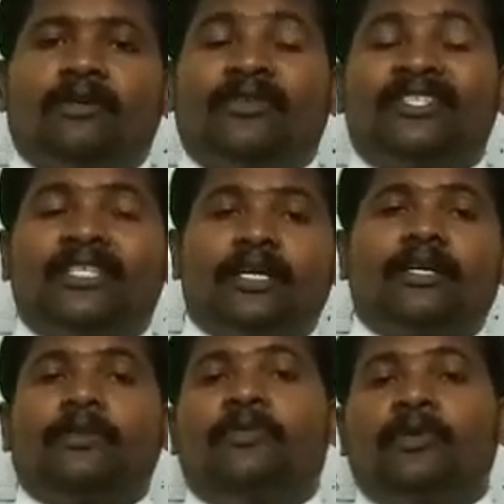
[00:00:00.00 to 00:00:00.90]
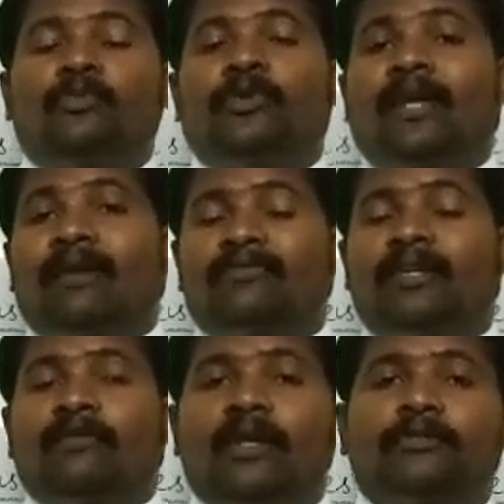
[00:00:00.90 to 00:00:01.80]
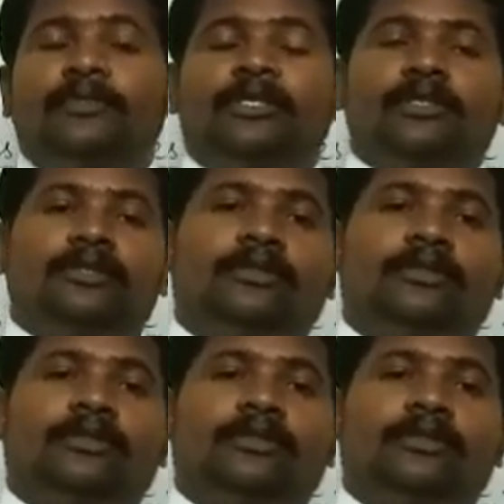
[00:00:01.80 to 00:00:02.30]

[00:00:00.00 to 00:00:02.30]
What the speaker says: recently people have developed